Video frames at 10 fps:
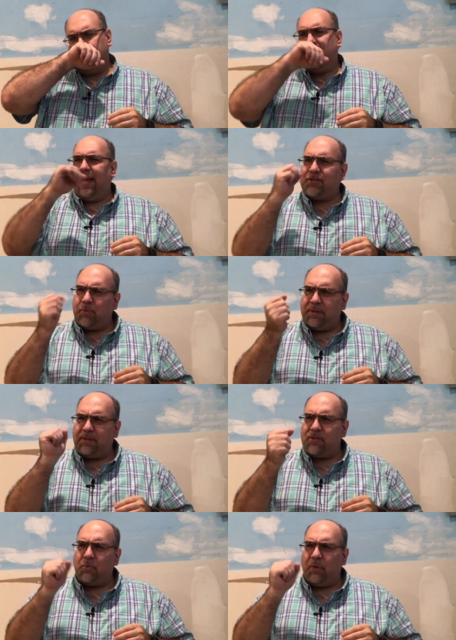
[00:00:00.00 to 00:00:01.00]
that's what
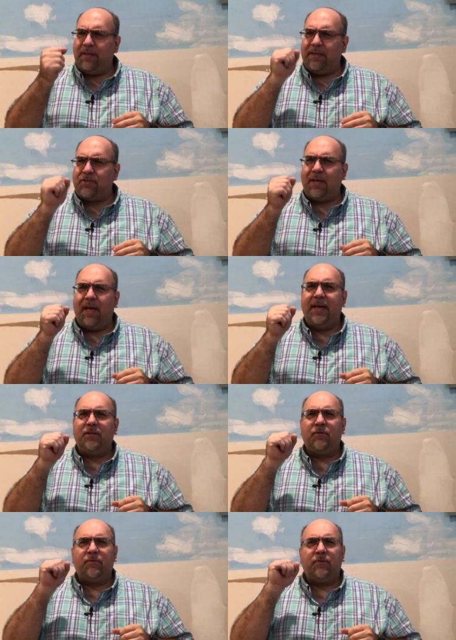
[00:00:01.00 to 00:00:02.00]
this one is
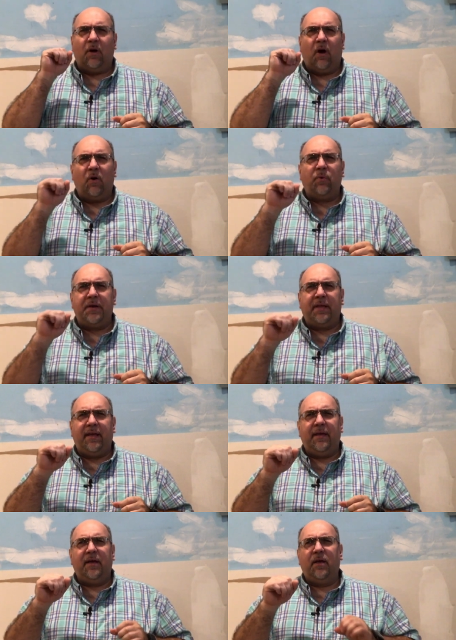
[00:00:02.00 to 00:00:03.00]
kind of
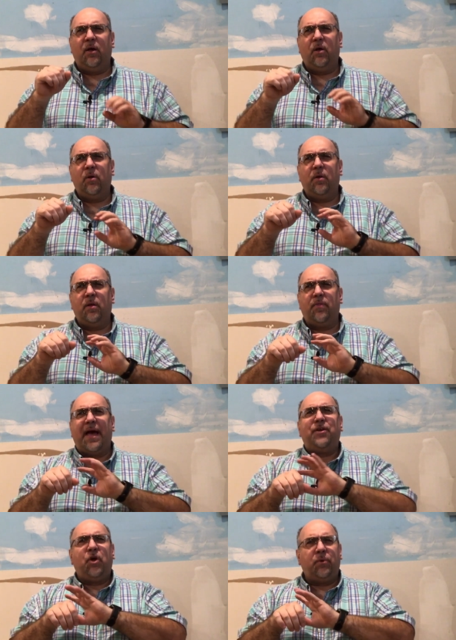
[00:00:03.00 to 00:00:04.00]
already,
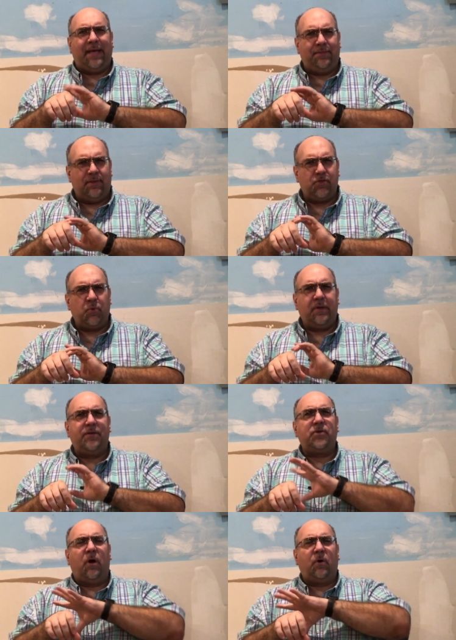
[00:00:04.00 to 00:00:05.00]
that note in this one
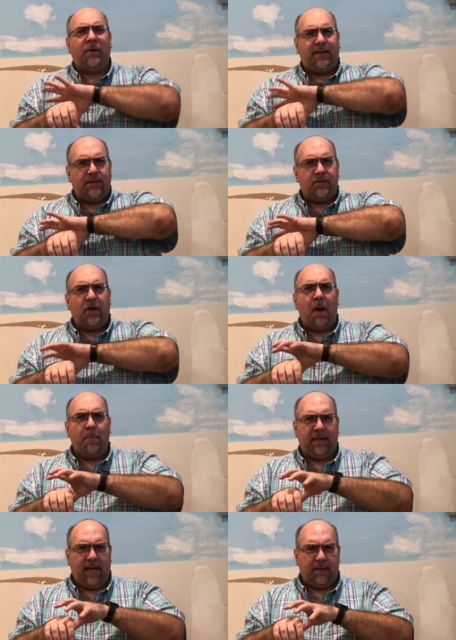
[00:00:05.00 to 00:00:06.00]
is already
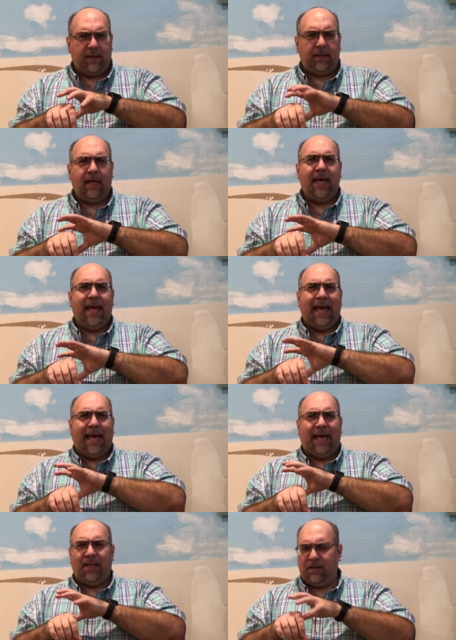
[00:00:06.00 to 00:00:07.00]
dominating,
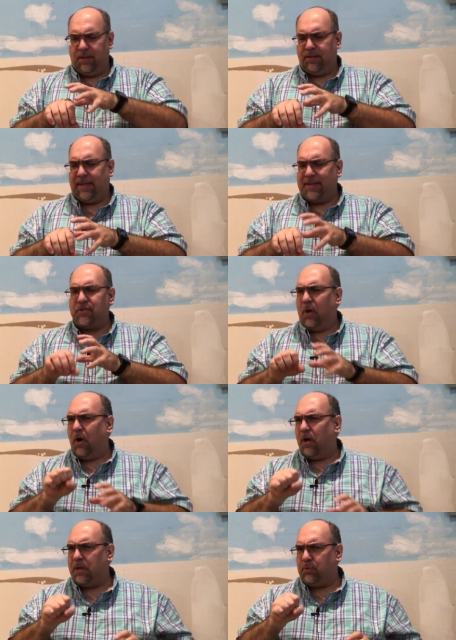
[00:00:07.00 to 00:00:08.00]
and that's
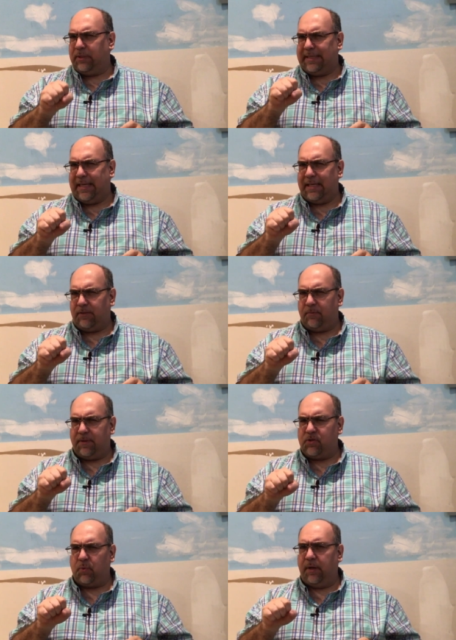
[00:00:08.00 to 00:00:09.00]
all I'm really getting from
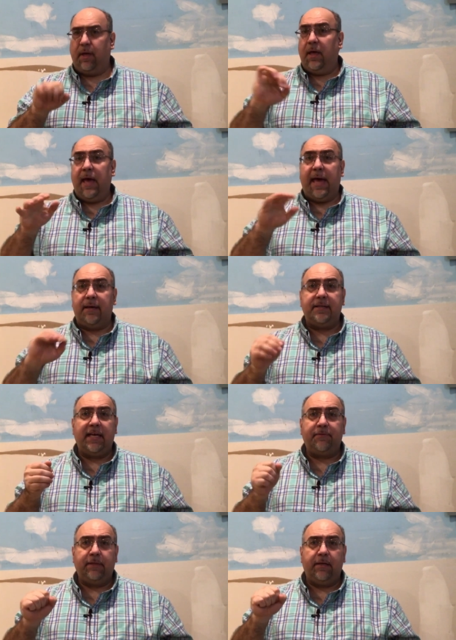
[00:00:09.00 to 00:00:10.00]
this one. And
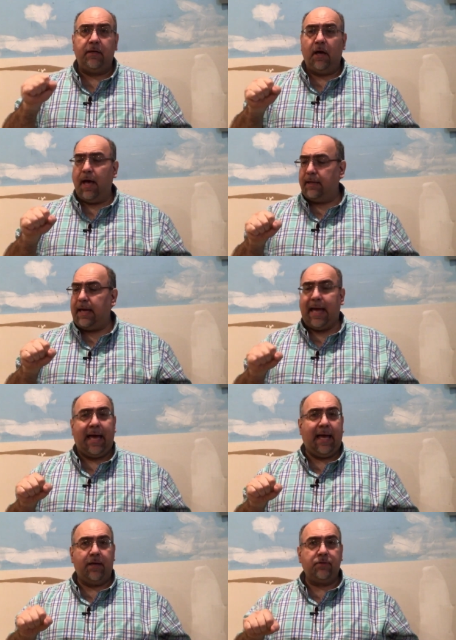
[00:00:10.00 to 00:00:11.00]
definitely not
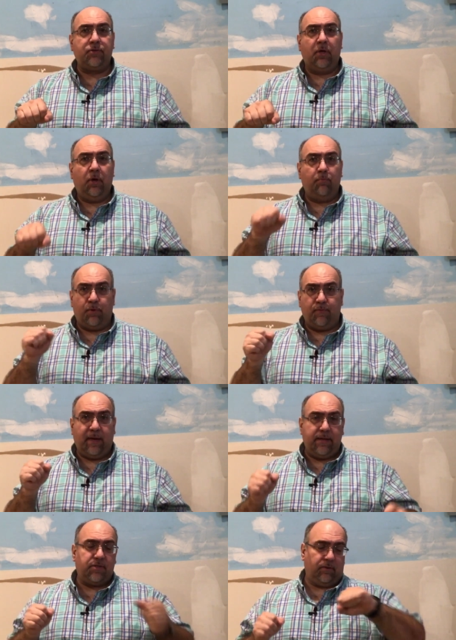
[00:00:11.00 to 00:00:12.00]
as
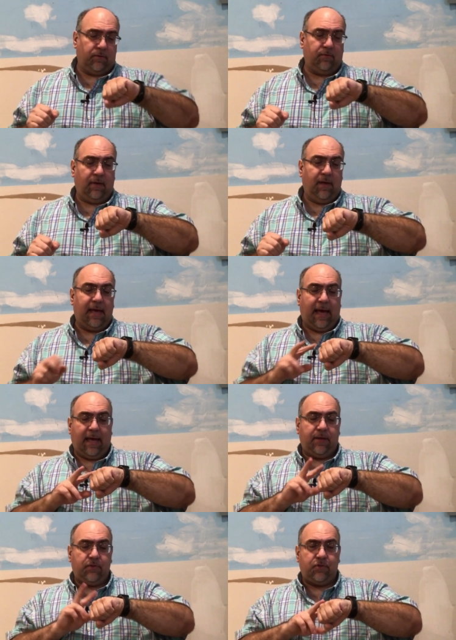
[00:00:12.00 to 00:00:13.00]
pervasive
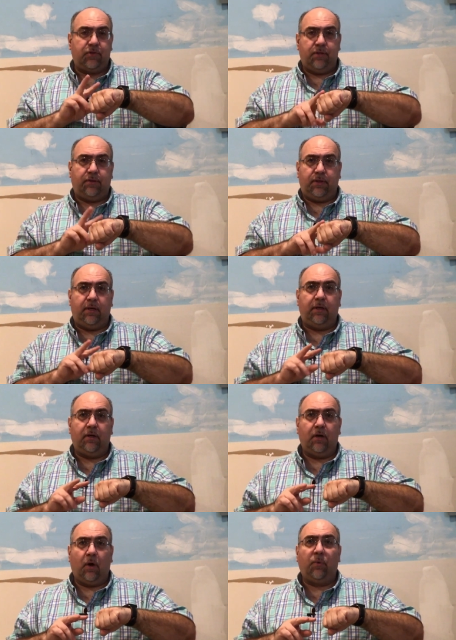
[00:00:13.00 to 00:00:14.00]
as
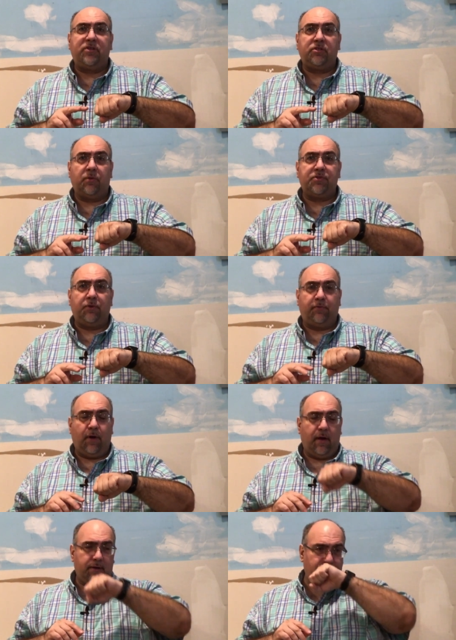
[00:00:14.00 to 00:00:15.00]
the original
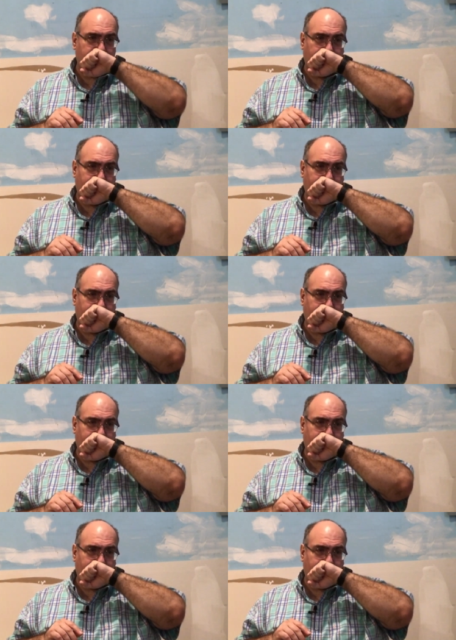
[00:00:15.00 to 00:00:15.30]
Sauvage.